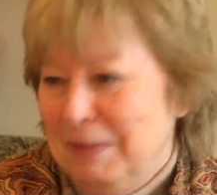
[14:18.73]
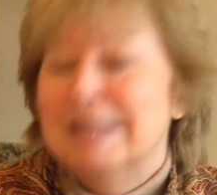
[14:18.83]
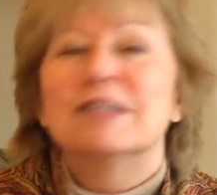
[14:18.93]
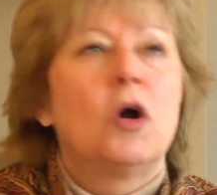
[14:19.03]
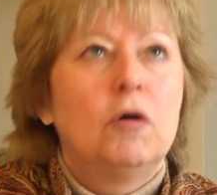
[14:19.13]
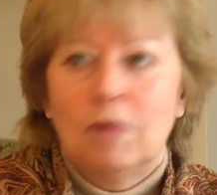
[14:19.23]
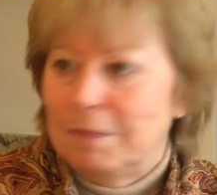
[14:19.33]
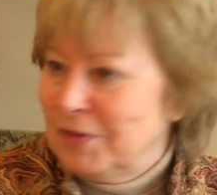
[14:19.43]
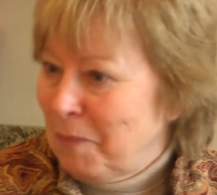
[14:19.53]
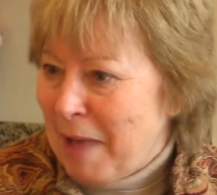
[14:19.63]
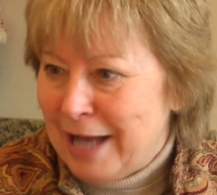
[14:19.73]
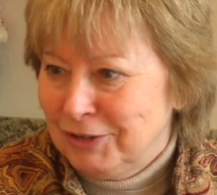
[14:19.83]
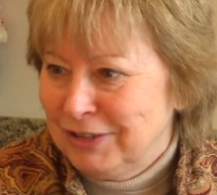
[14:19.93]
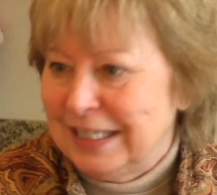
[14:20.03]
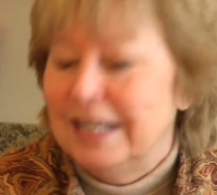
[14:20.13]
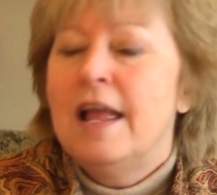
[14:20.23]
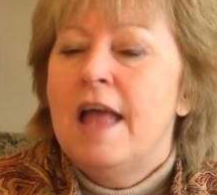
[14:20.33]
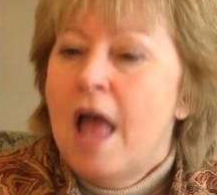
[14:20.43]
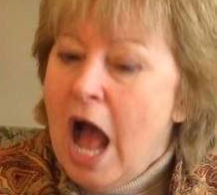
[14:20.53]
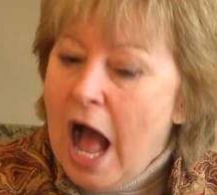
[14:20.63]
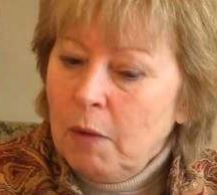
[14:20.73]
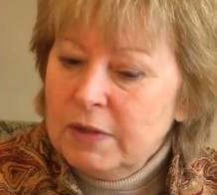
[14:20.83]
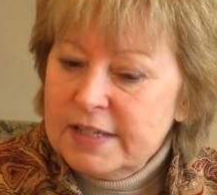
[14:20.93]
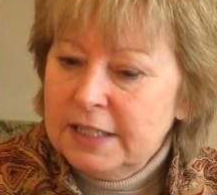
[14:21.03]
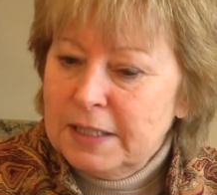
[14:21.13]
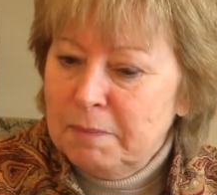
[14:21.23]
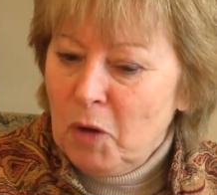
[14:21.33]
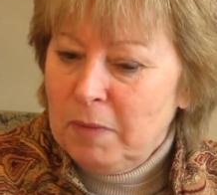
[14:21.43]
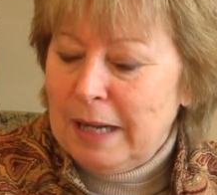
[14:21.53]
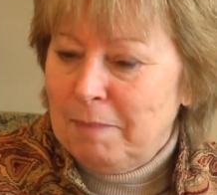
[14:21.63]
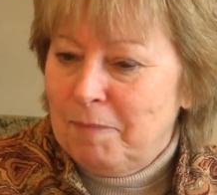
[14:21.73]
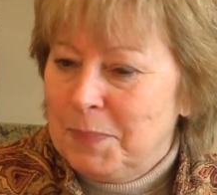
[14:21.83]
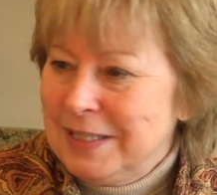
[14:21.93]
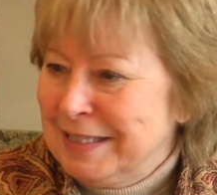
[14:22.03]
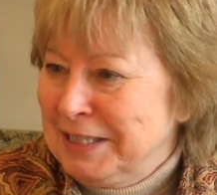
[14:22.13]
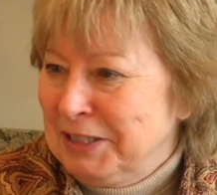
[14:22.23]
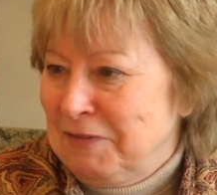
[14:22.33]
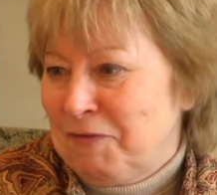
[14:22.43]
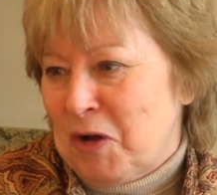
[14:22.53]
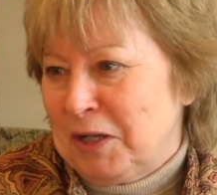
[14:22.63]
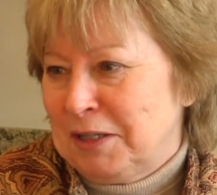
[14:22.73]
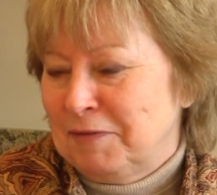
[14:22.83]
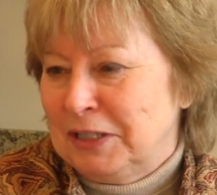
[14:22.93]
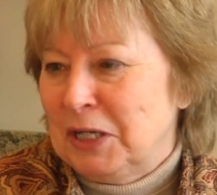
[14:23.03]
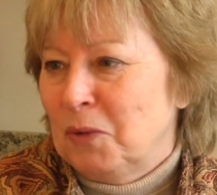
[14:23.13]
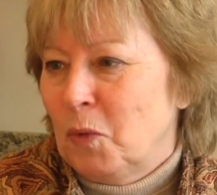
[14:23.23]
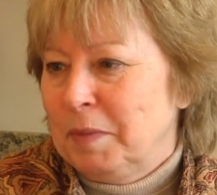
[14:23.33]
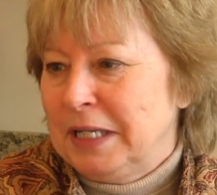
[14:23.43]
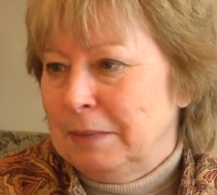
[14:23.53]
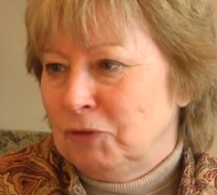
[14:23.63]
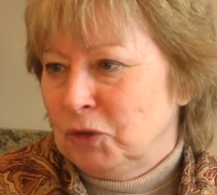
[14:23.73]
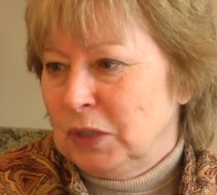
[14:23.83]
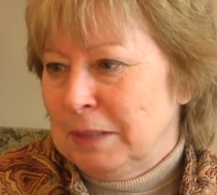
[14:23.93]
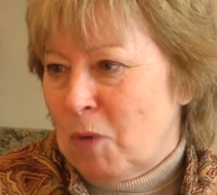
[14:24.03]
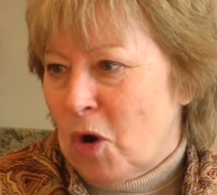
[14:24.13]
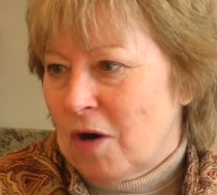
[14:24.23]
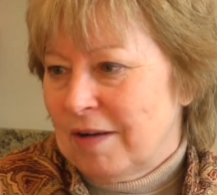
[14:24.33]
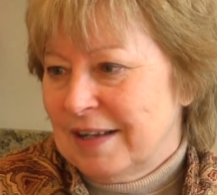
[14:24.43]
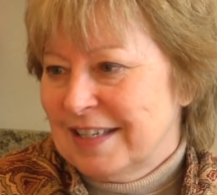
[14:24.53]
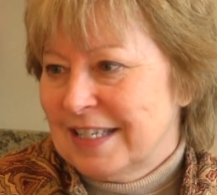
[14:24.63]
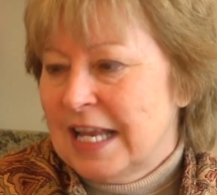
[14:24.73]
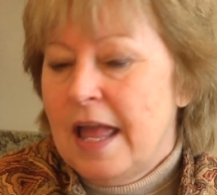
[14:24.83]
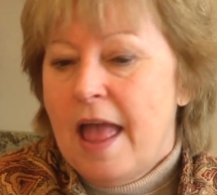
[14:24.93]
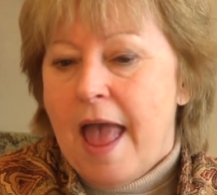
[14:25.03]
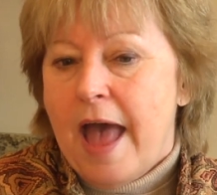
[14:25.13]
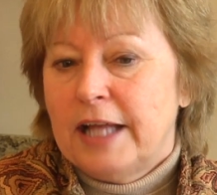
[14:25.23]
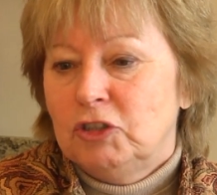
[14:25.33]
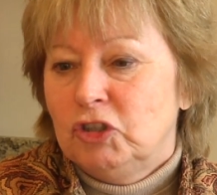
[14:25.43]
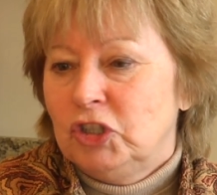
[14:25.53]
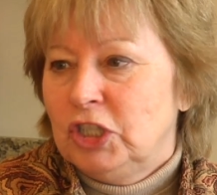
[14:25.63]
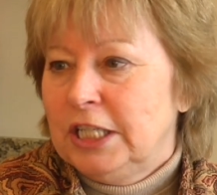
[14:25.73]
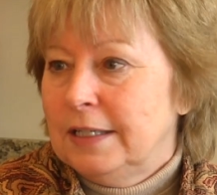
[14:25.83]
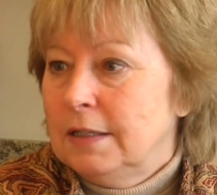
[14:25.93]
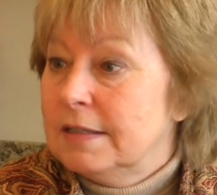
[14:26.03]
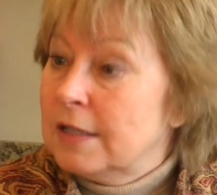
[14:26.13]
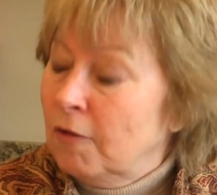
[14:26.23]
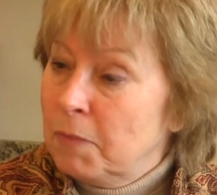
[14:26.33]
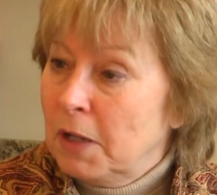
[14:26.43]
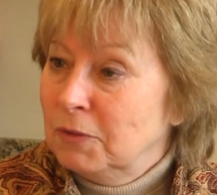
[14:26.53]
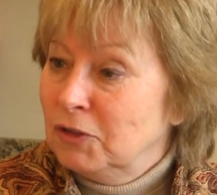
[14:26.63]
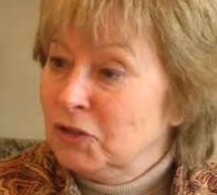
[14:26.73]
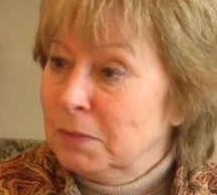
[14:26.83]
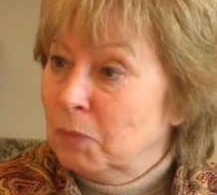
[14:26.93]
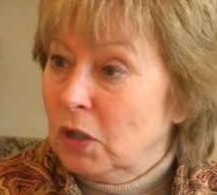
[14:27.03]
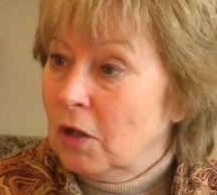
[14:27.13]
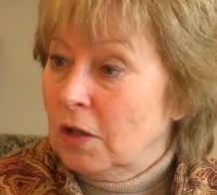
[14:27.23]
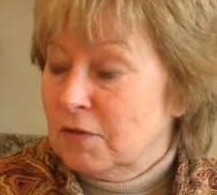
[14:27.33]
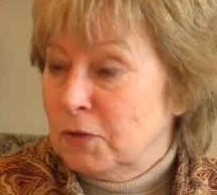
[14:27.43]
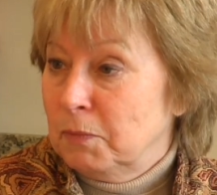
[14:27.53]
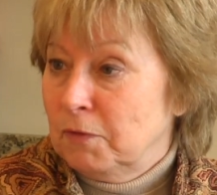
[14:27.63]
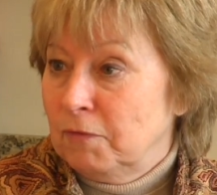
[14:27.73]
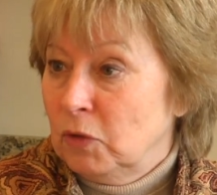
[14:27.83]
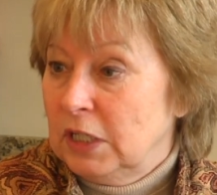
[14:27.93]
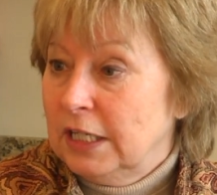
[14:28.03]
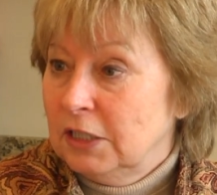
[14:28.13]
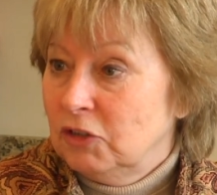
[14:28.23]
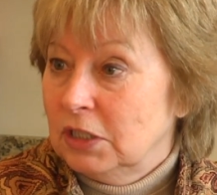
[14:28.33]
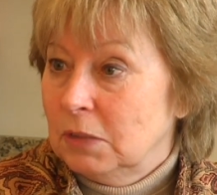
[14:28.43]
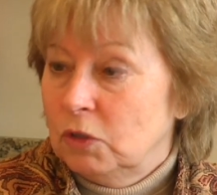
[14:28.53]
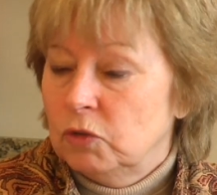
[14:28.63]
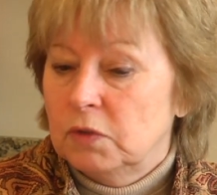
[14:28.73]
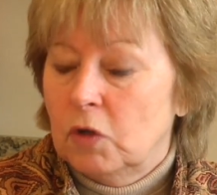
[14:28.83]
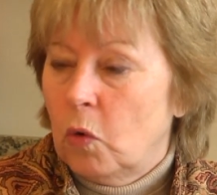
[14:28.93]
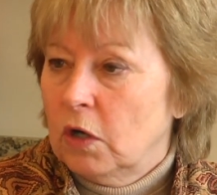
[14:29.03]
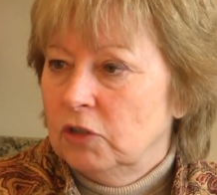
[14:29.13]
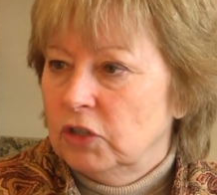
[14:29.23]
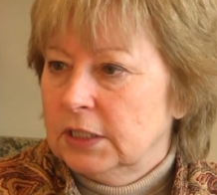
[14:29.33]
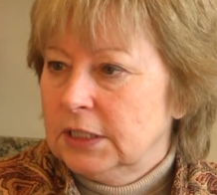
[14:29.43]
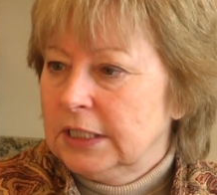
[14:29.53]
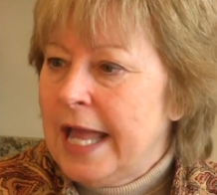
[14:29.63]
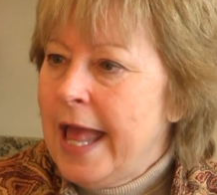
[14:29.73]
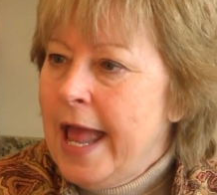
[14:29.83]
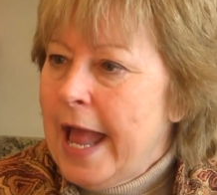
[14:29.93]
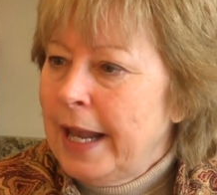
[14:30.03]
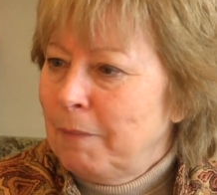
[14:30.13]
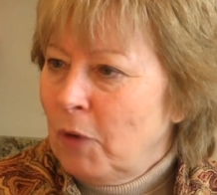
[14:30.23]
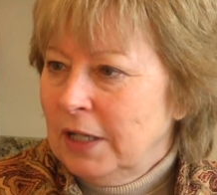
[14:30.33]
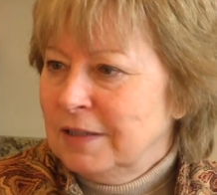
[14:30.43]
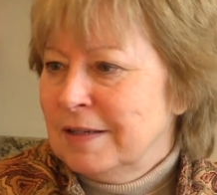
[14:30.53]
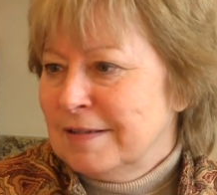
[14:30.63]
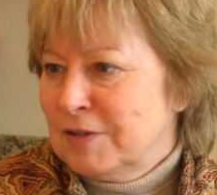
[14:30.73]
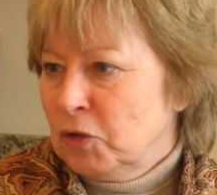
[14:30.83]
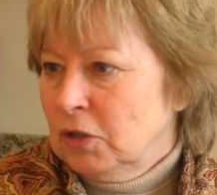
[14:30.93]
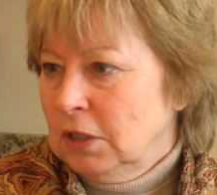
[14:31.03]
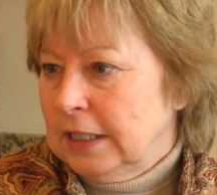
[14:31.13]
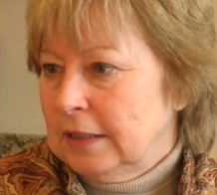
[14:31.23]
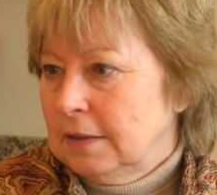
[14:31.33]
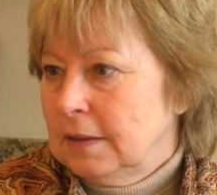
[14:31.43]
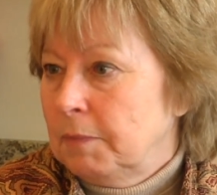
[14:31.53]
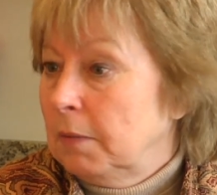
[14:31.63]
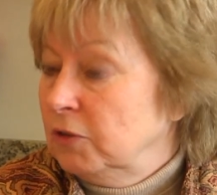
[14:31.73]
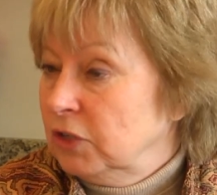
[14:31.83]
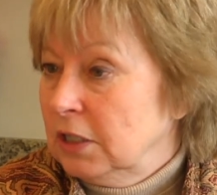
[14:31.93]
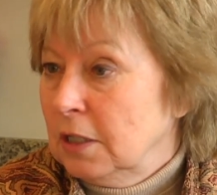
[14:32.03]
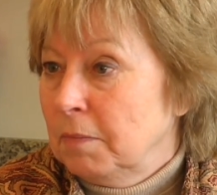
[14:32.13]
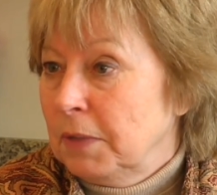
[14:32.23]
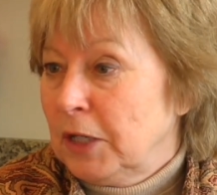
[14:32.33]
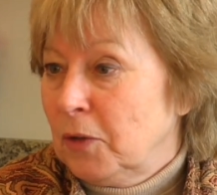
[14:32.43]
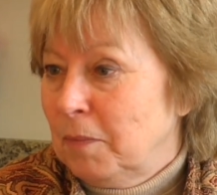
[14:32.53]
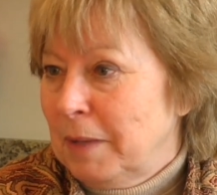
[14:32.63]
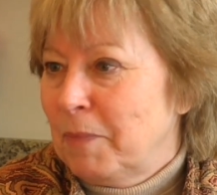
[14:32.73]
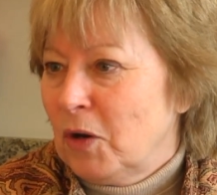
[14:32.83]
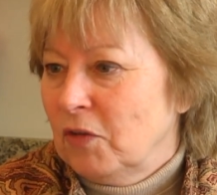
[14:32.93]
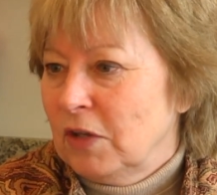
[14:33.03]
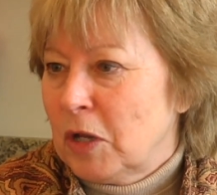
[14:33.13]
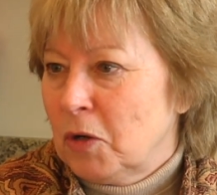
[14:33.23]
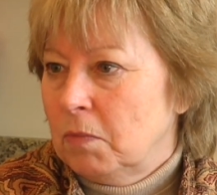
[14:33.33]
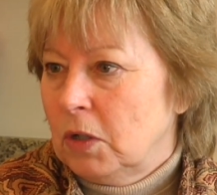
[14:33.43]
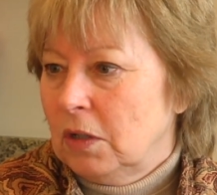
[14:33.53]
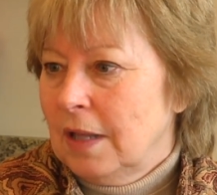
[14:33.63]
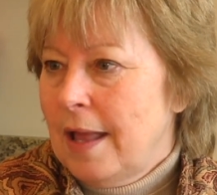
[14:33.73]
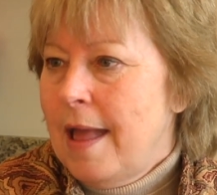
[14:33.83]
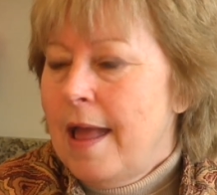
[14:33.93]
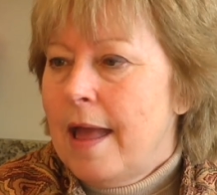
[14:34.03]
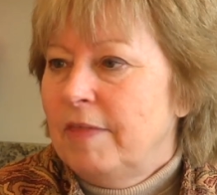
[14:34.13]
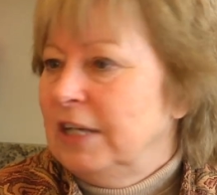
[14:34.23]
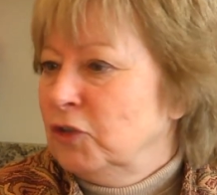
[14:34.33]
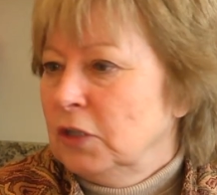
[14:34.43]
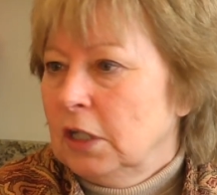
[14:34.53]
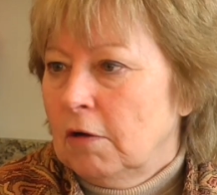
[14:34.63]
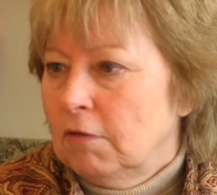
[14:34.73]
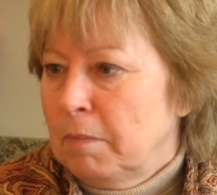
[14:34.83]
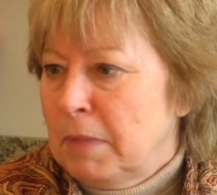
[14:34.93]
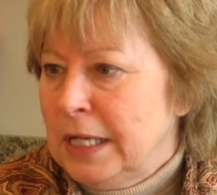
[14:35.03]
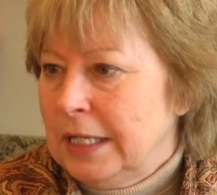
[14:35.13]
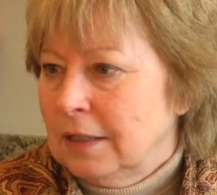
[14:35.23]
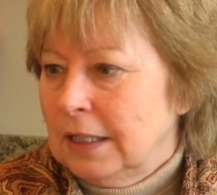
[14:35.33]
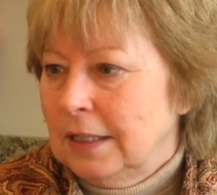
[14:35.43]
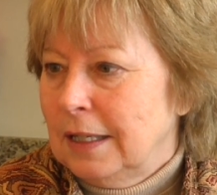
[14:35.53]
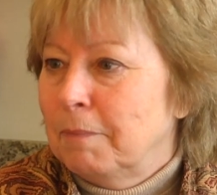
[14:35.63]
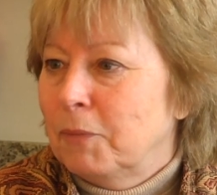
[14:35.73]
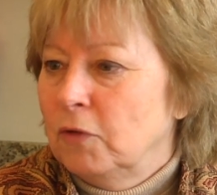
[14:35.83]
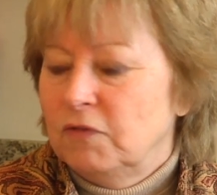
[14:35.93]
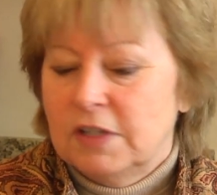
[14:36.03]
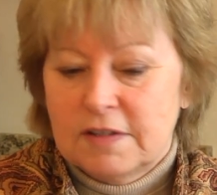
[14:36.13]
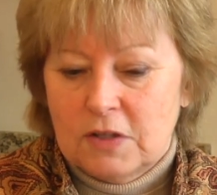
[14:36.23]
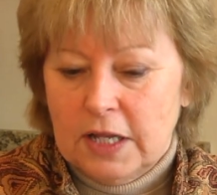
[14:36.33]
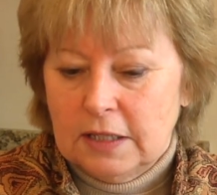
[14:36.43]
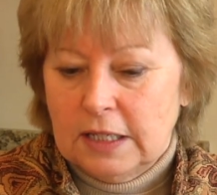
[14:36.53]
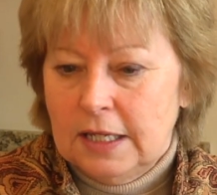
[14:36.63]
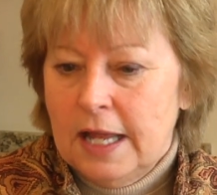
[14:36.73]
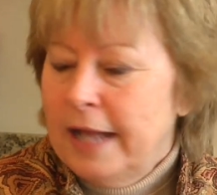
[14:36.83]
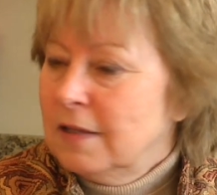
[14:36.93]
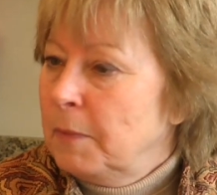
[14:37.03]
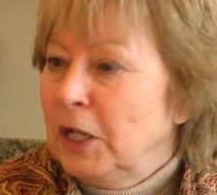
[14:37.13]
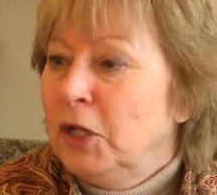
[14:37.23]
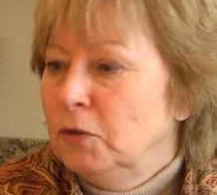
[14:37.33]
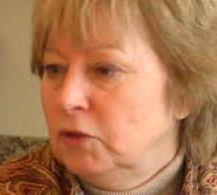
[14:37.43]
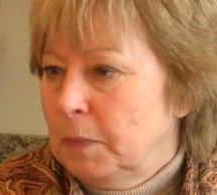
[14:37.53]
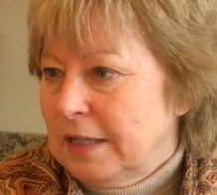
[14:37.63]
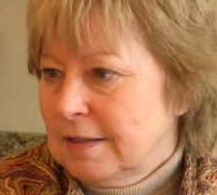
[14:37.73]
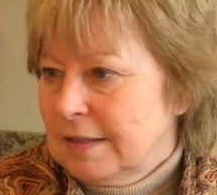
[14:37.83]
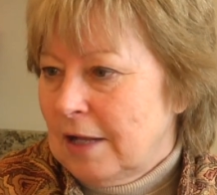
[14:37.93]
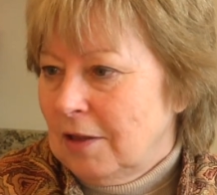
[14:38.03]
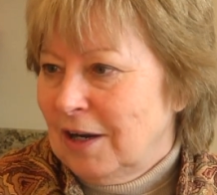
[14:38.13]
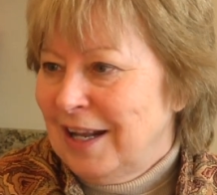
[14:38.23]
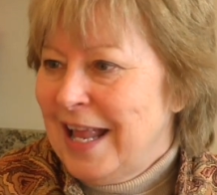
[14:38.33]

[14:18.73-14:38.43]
babies! Oh, I'm so passionate. I would say at the moment I'm particularly fond of a young woman named Julie Morris, and she self-published a book called Superfood Kitchen, which was gorgeous. And I brought it to Sterling, the publishing company owned by Barnes and Noble. Mm-hmm. They took it over immediately, improved it slightly. It's been a huge bestseller.